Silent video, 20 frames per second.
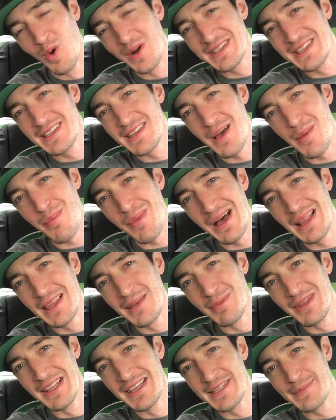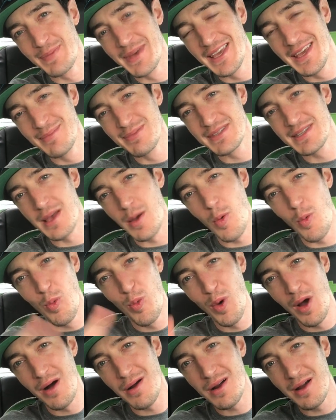What's up, my Limitless peeps?
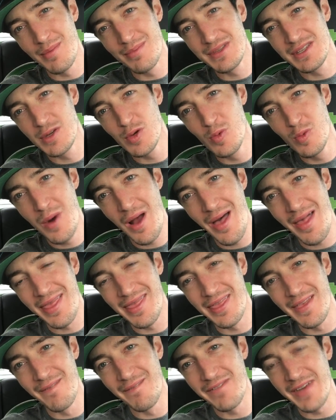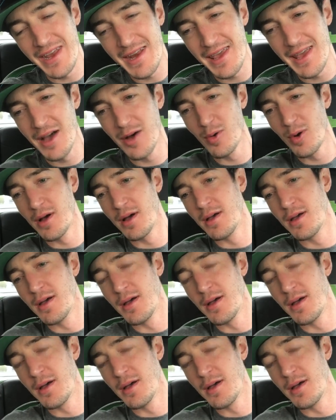Welcome to the video.